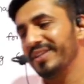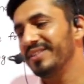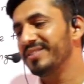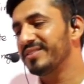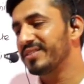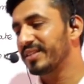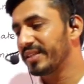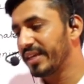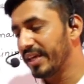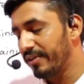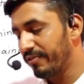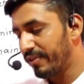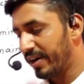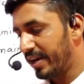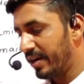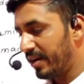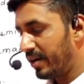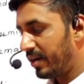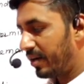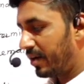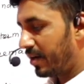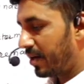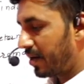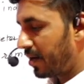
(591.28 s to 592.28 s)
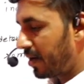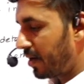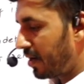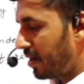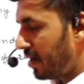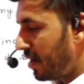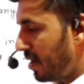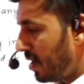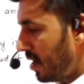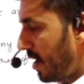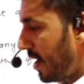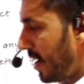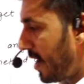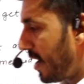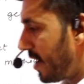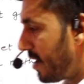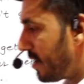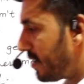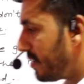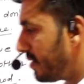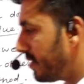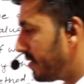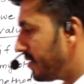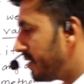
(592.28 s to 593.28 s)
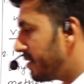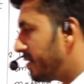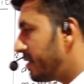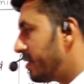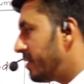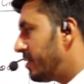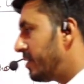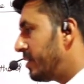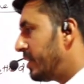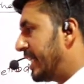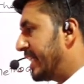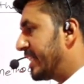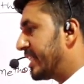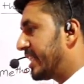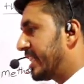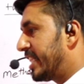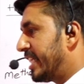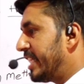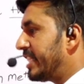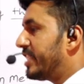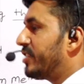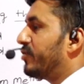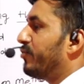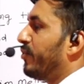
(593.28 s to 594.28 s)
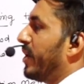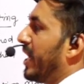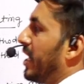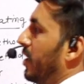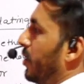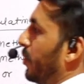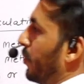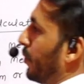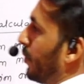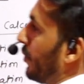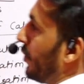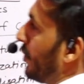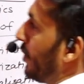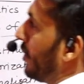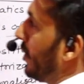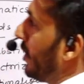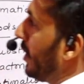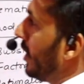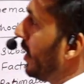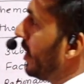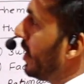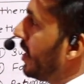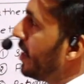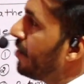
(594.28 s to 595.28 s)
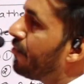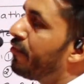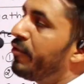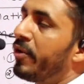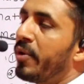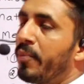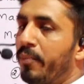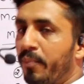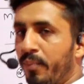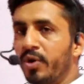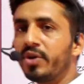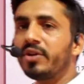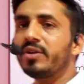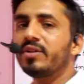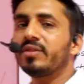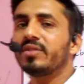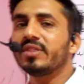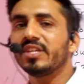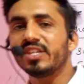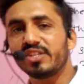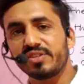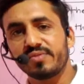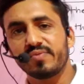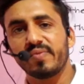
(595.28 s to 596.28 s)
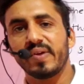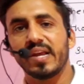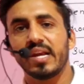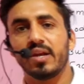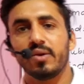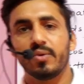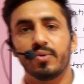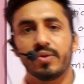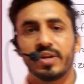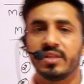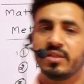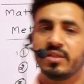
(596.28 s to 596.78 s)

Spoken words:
is given and this value, if we put this value